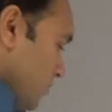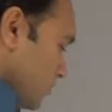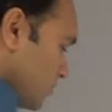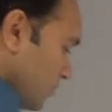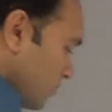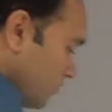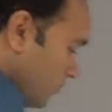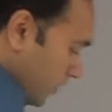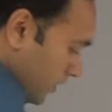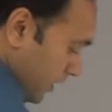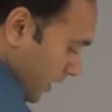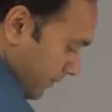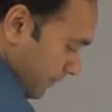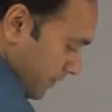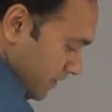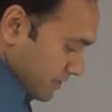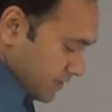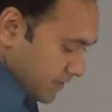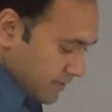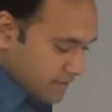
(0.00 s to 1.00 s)
So what
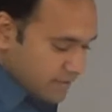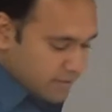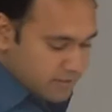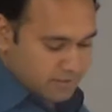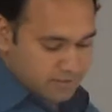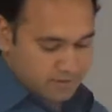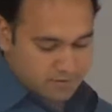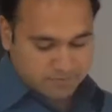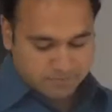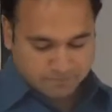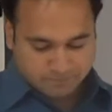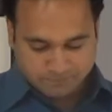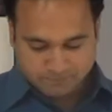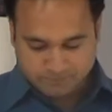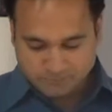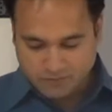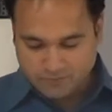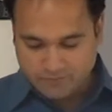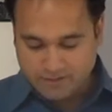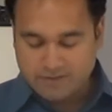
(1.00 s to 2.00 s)
happens is
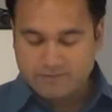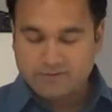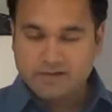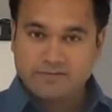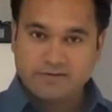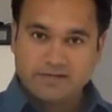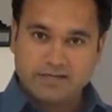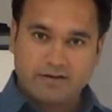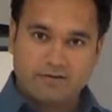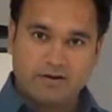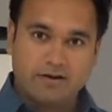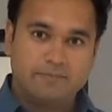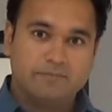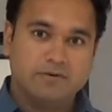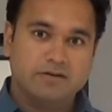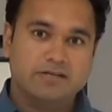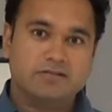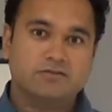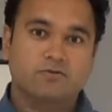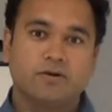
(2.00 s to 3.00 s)
whenever a
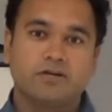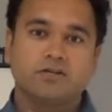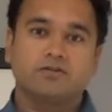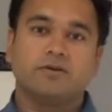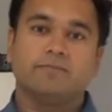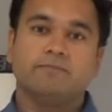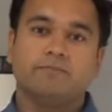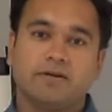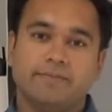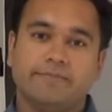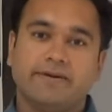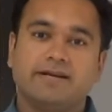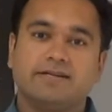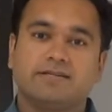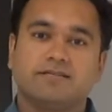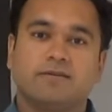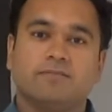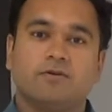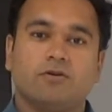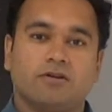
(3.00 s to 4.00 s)
developer is going to implement
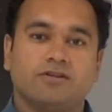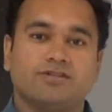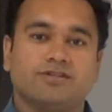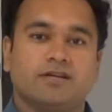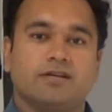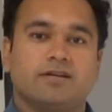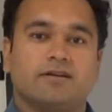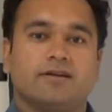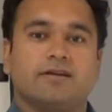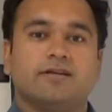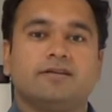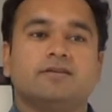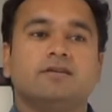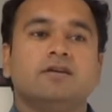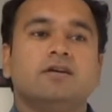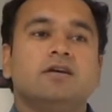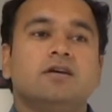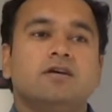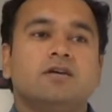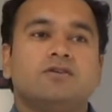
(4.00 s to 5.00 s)
some logic, right?
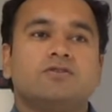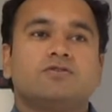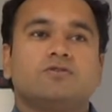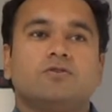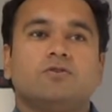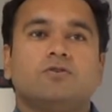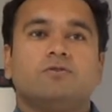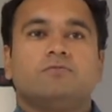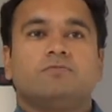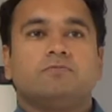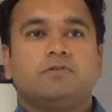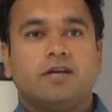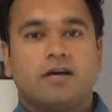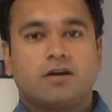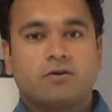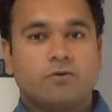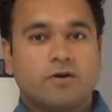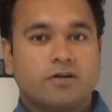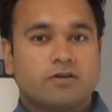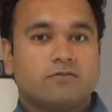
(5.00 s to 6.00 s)
So they
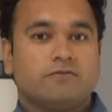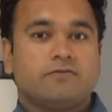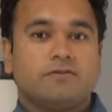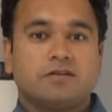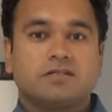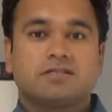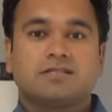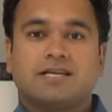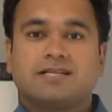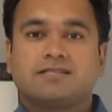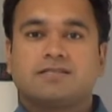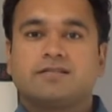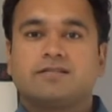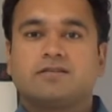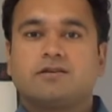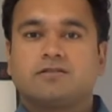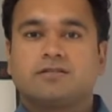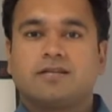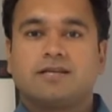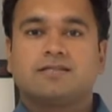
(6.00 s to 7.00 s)
are going to first test
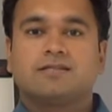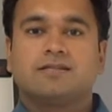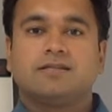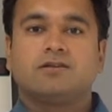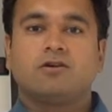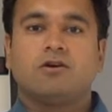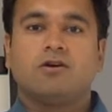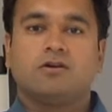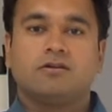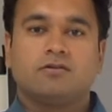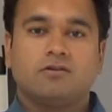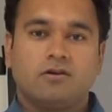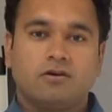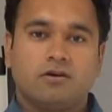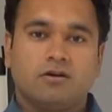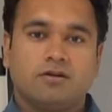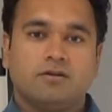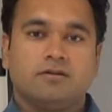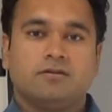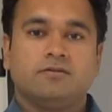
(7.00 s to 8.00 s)
it
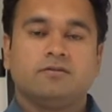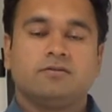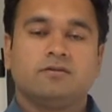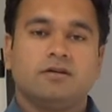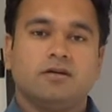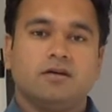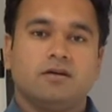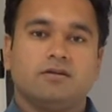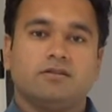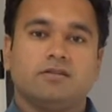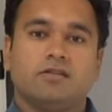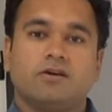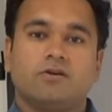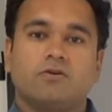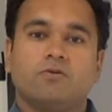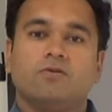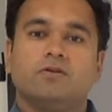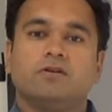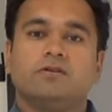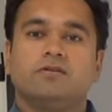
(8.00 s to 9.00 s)
on their
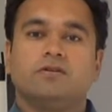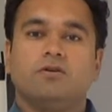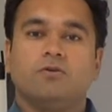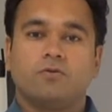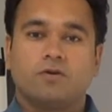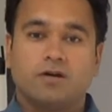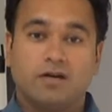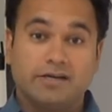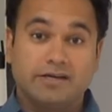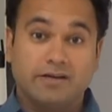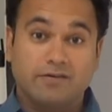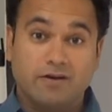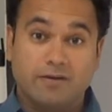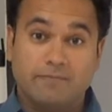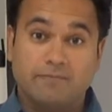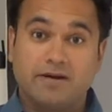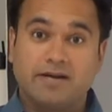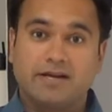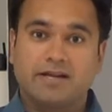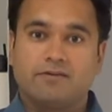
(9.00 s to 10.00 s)
own local
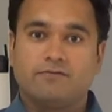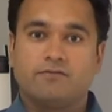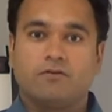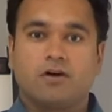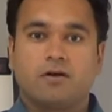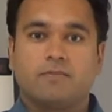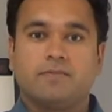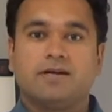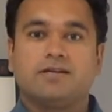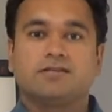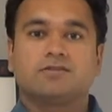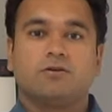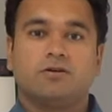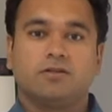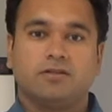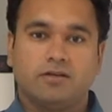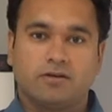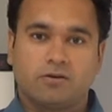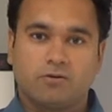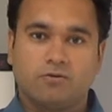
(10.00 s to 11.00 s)
development environments,
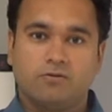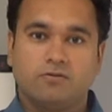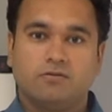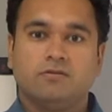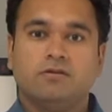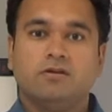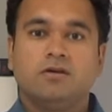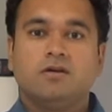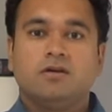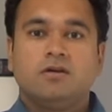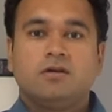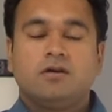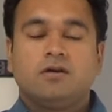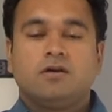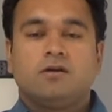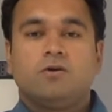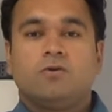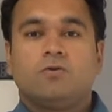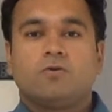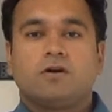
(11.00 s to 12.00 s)
on their own
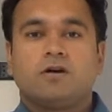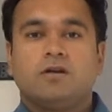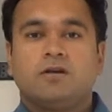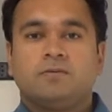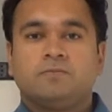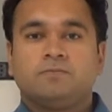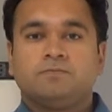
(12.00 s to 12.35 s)
local